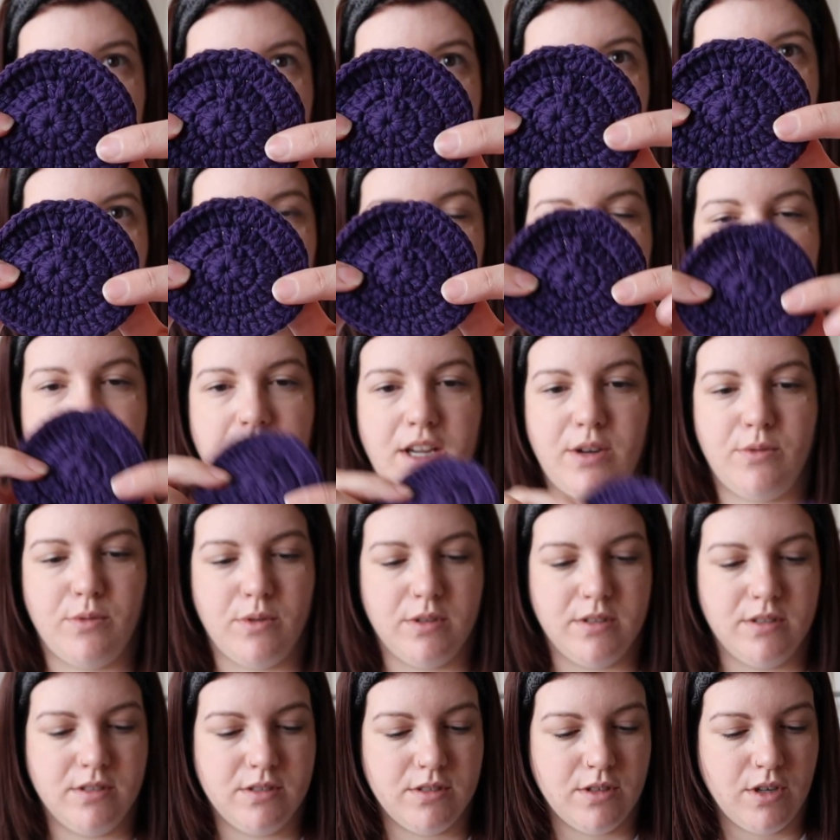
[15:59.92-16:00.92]
like crocheted
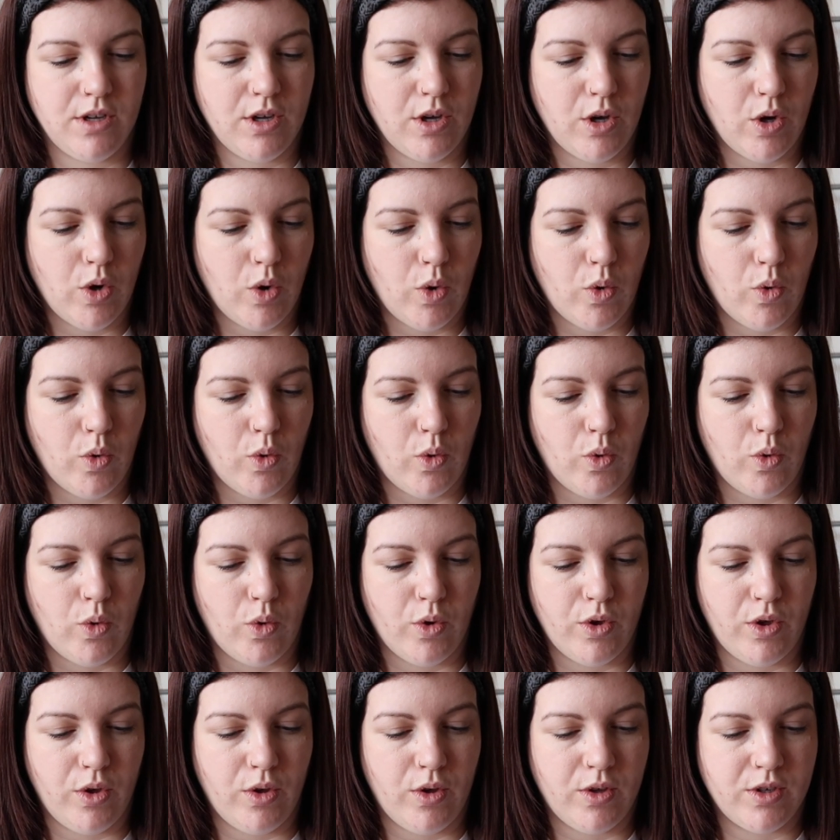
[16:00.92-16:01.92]
ones,
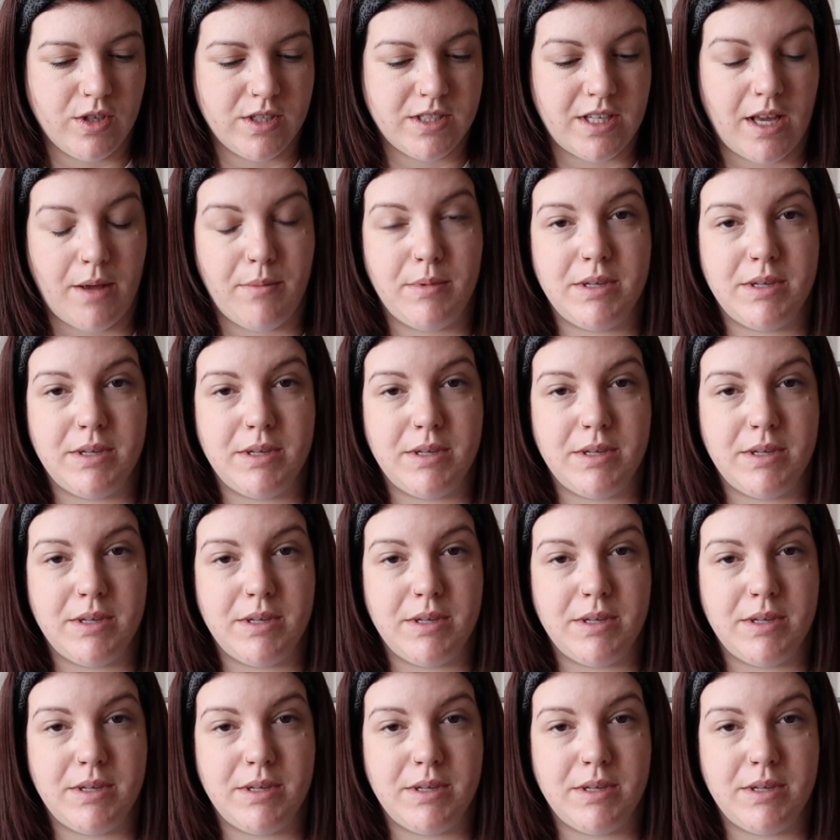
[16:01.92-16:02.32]
or you can just get